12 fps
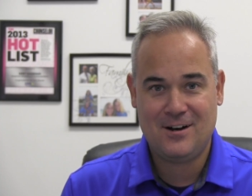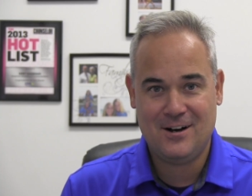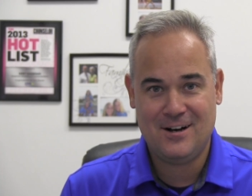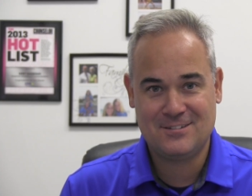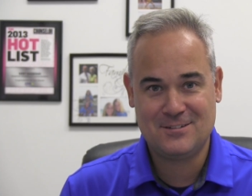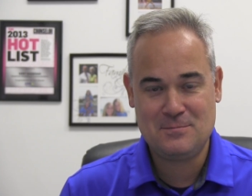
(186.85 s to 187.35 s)

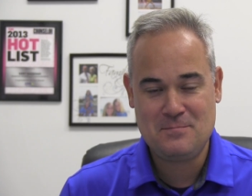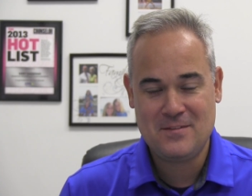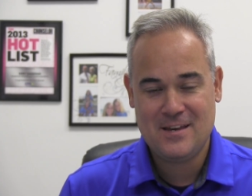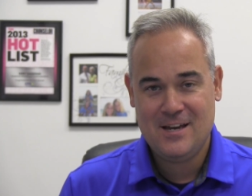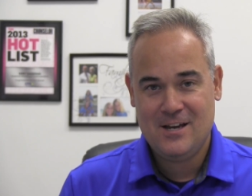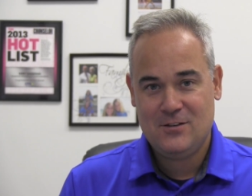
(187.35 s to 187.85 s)
Awesome.
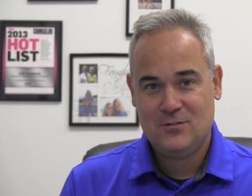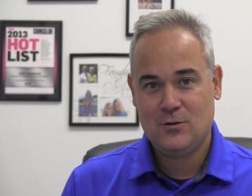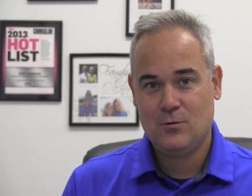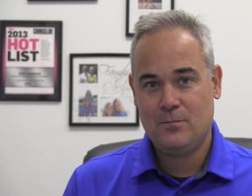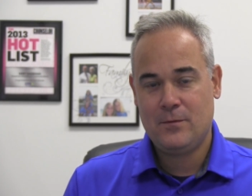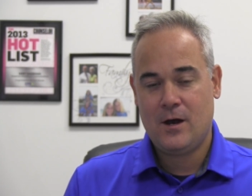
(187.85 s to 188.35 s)

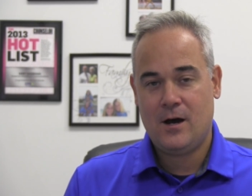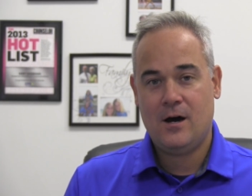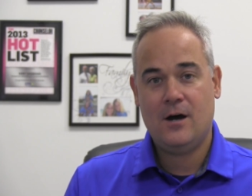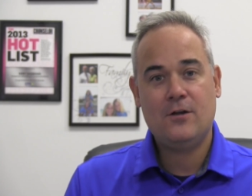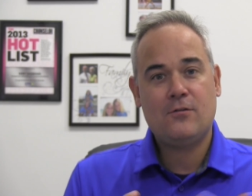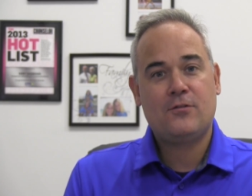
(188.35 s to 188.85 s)
So
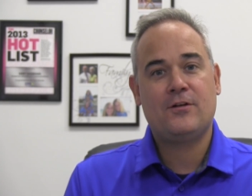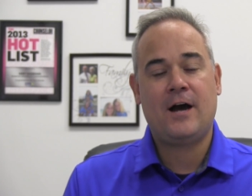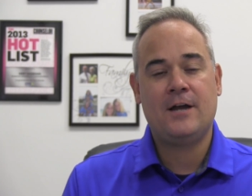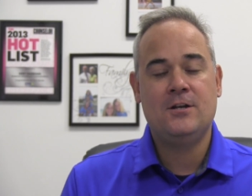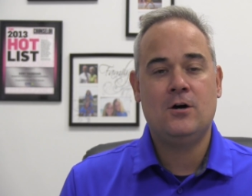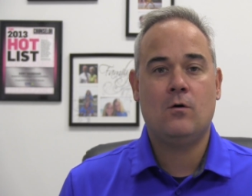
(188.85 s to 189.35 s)
another thing
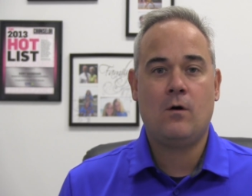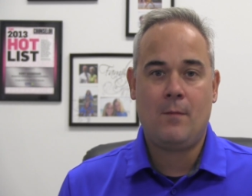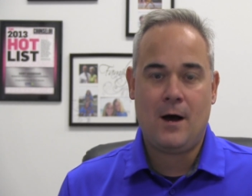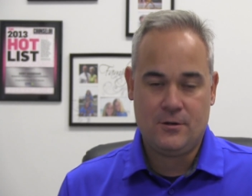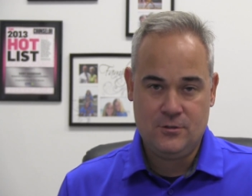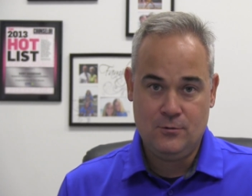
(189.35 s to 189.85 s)
I know
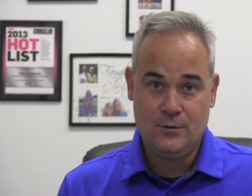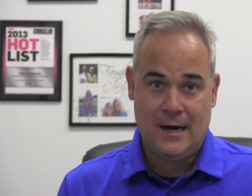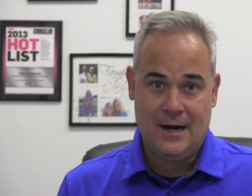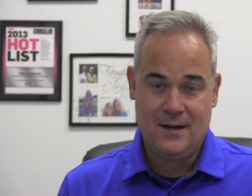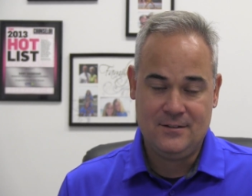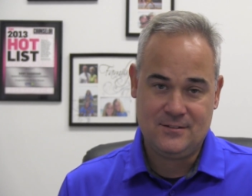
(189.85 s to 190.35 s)
about you
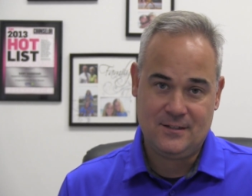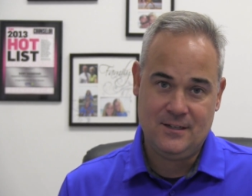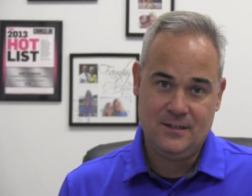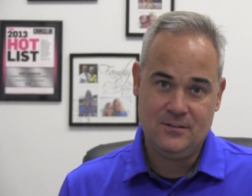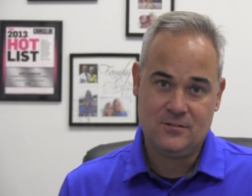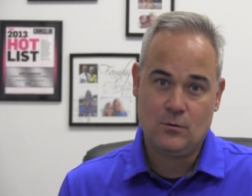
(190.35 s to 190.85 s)
guys
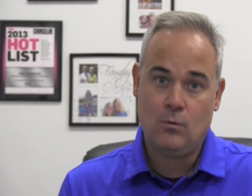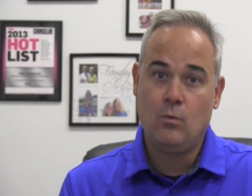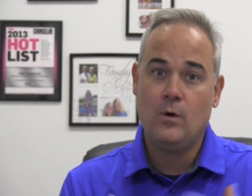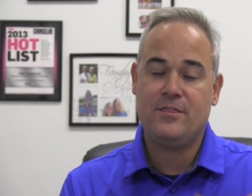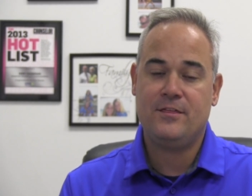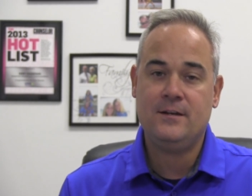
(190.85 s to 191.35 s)
is
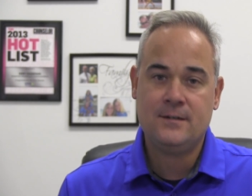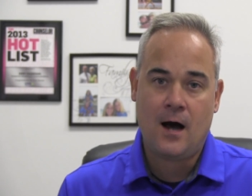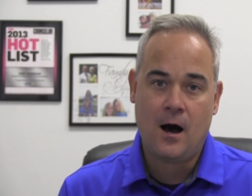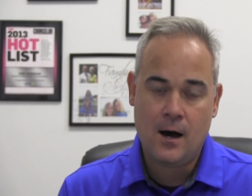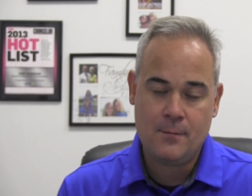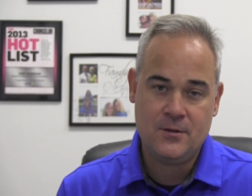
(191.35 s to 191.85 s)
within
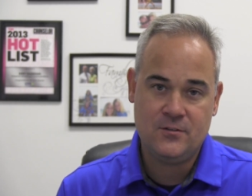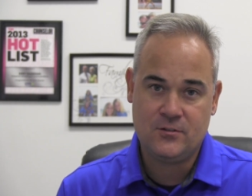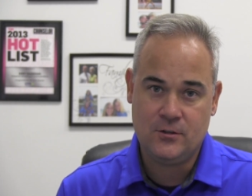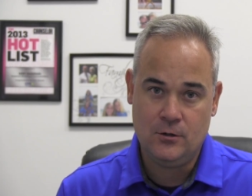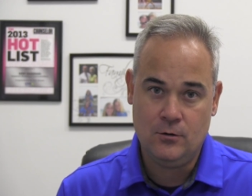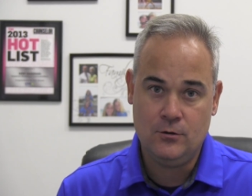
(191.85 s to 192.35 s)

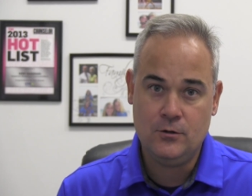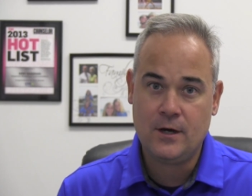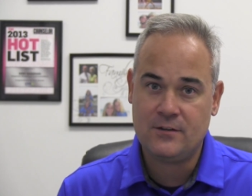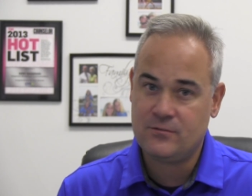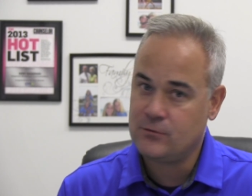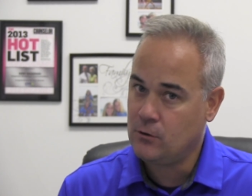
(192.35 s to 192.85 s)
CommonSKU, you
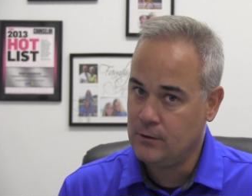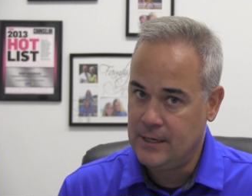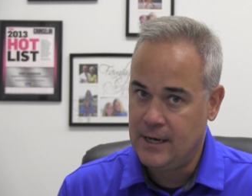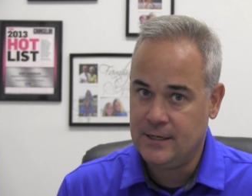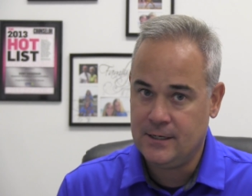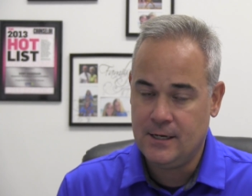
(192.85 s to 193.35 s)
guys have
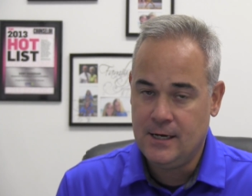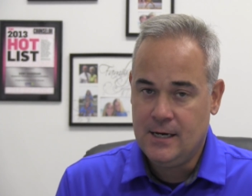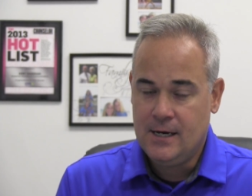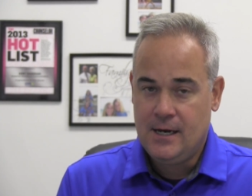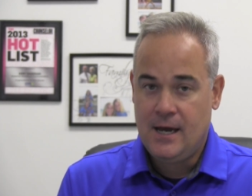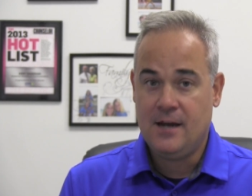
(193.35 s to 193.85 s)
created
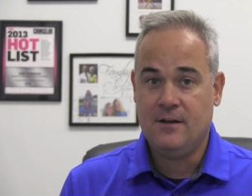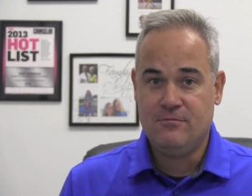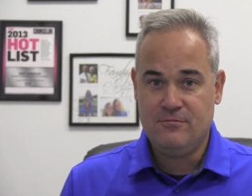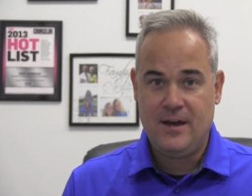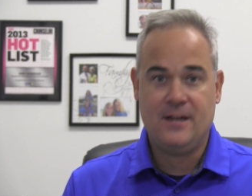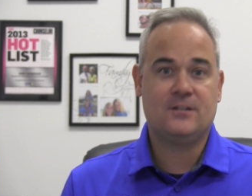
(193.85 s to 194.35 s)
an
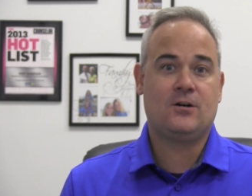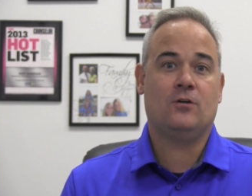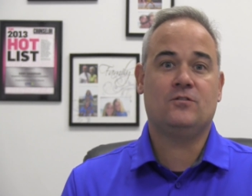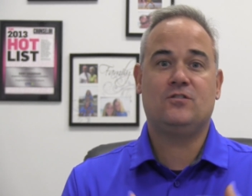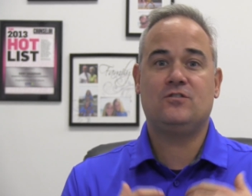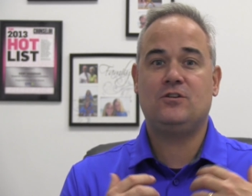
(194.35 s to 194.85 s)
event
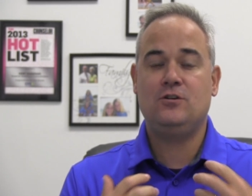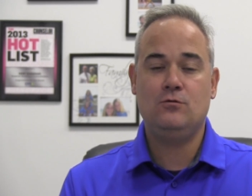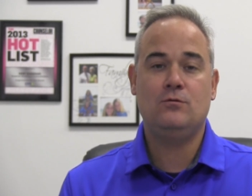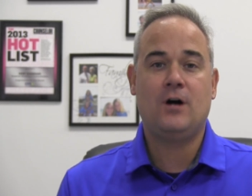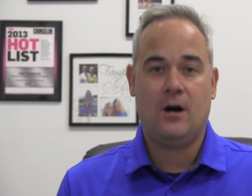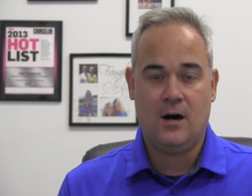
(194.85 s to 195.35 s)
called
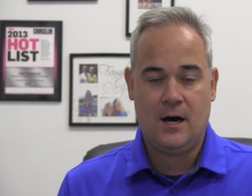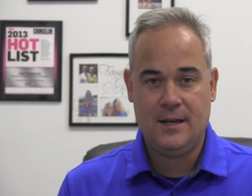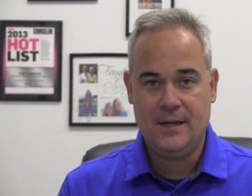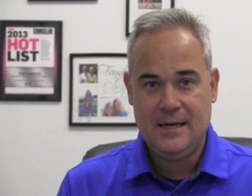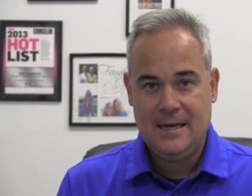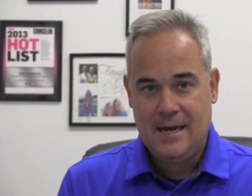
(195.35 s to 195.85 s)

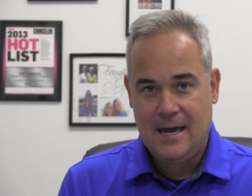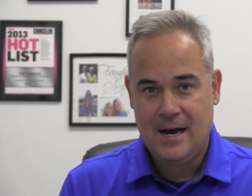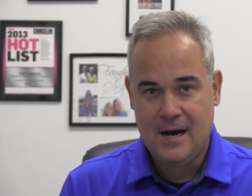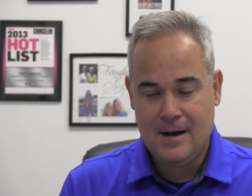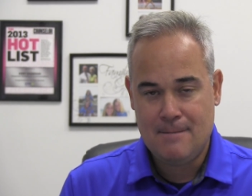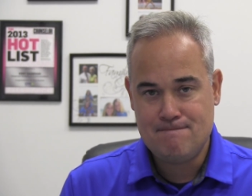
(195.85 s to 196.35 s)
SKUCon.
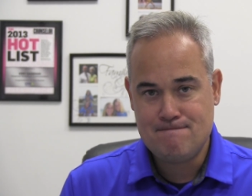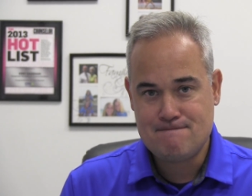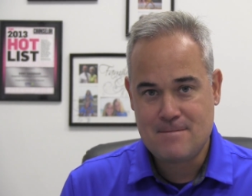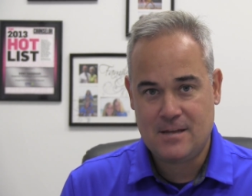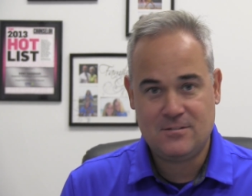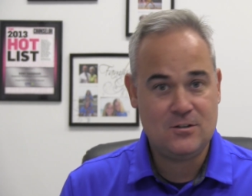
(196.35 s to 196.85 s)

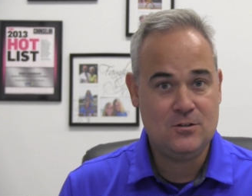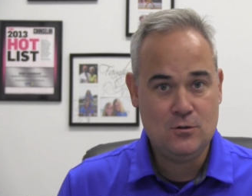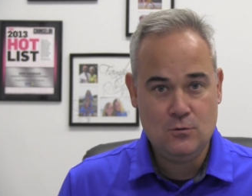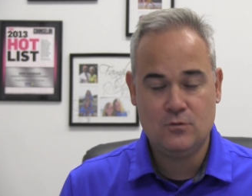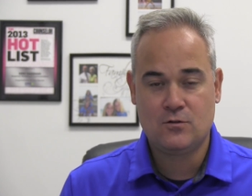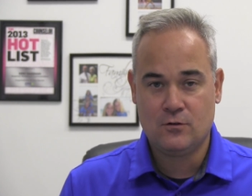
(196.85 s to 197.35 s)
Um, it's a
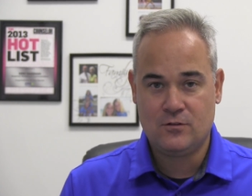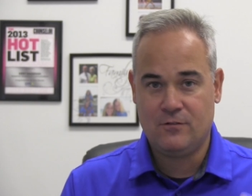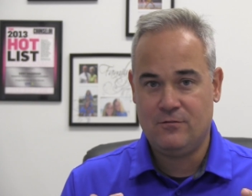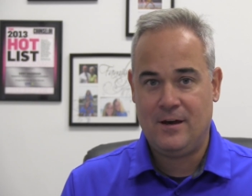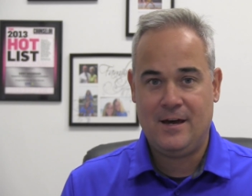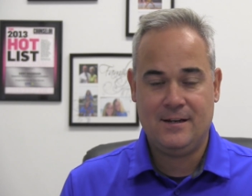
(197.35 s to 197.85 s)
users
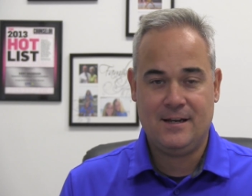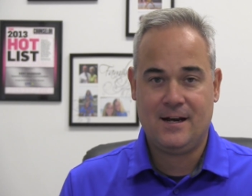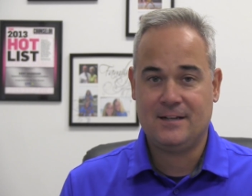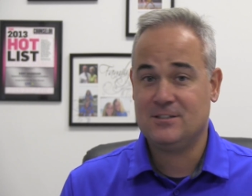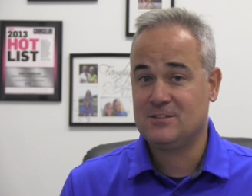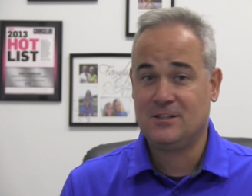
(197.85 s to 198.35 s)
event, and
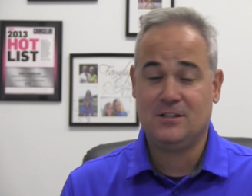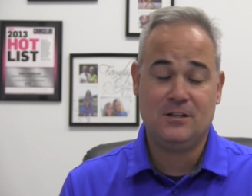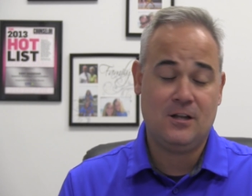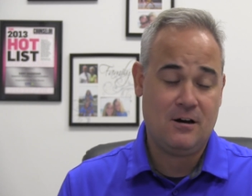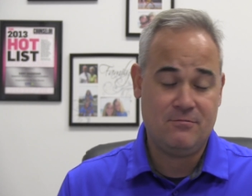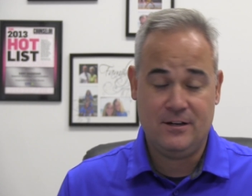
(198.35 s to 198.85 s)
I just
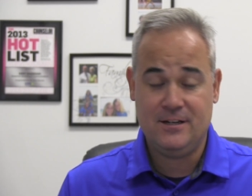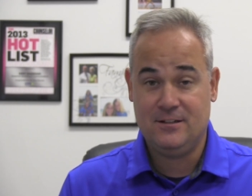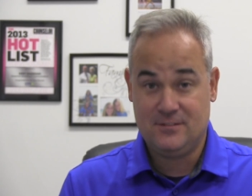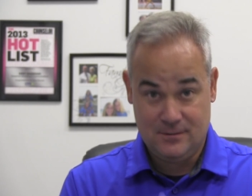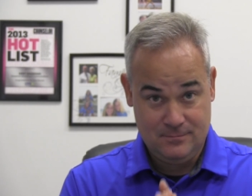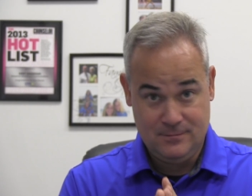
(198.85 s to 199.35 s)
love it.
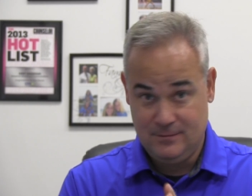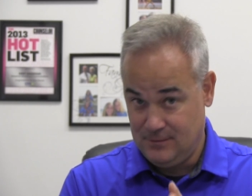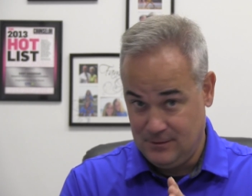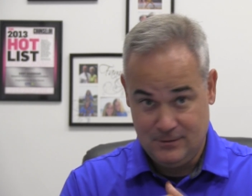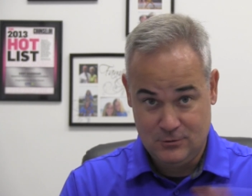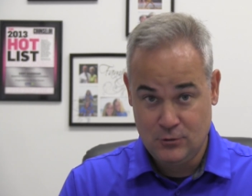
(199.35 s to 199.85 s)
It's a,
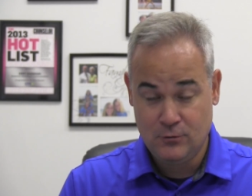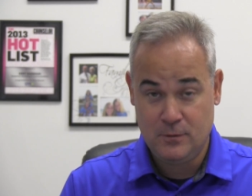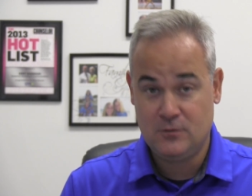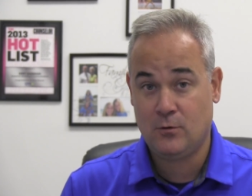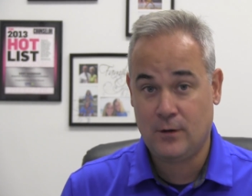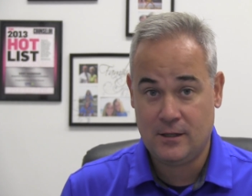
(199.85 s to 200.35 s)
truth
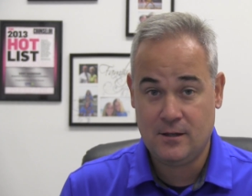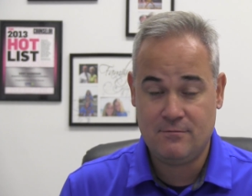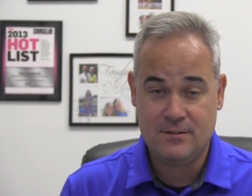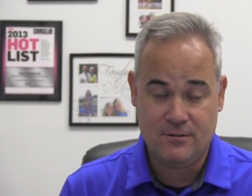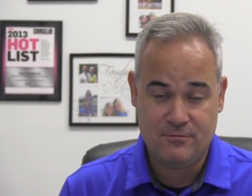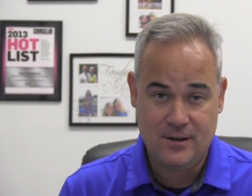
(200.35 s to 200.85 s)
be told, I
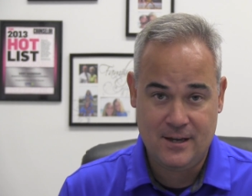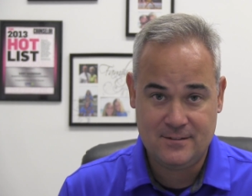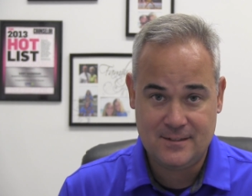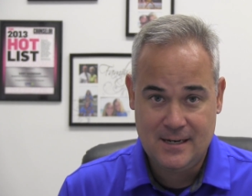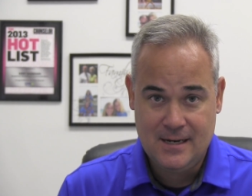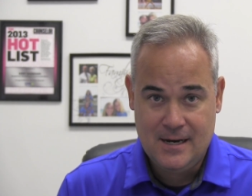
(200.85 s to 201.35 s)
love the
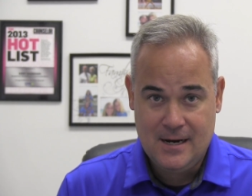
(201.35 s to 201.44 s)
event.